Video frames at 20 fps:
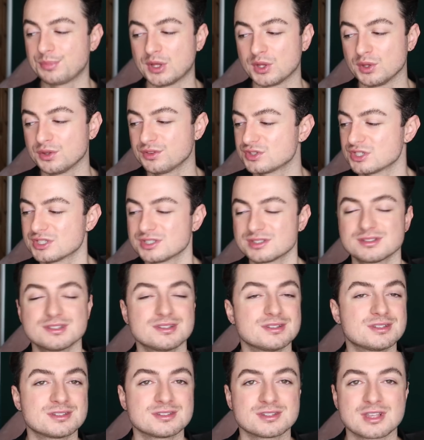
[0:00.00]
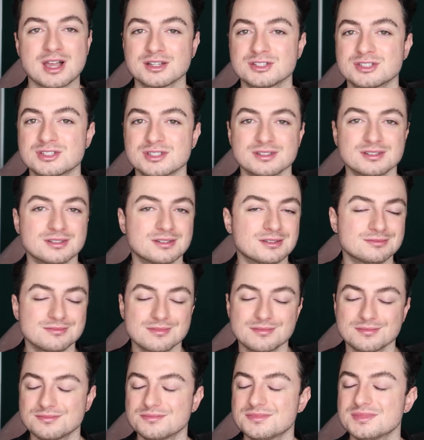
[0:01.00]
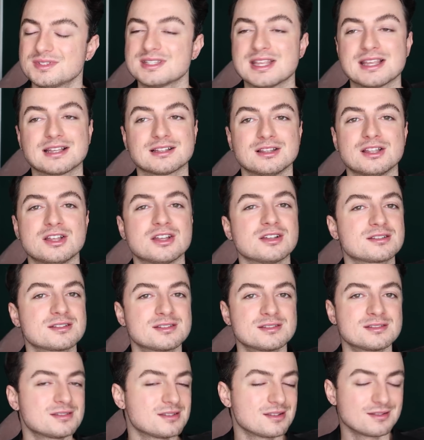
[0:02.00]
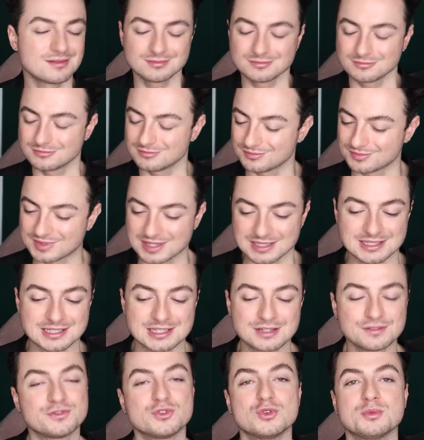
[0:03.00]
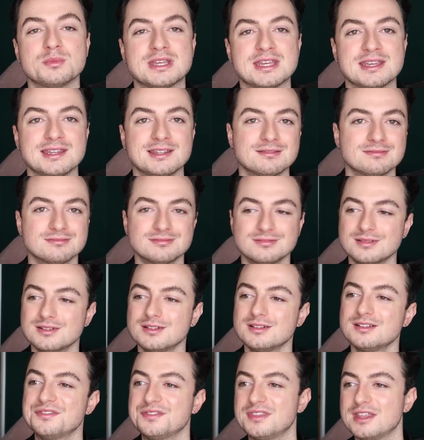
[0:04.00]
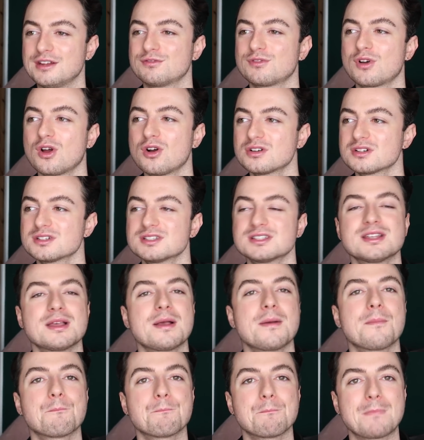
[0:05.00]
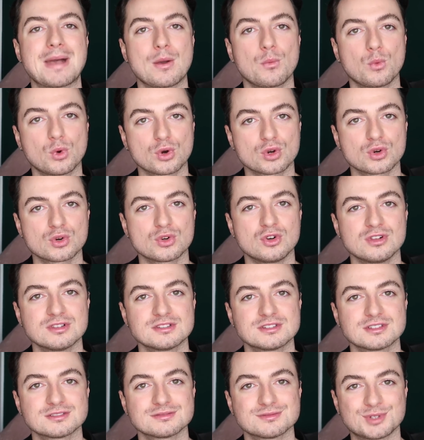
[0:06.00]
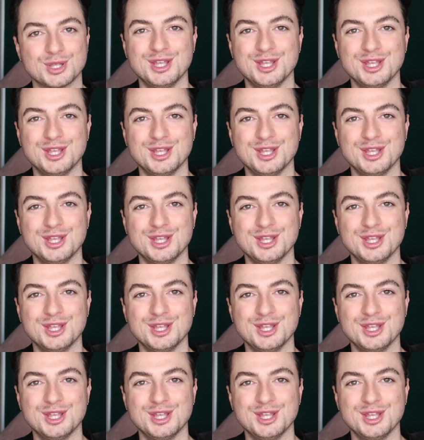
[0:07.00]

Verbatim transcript: both just such sick looks. They did it for me. They rocked Matt World.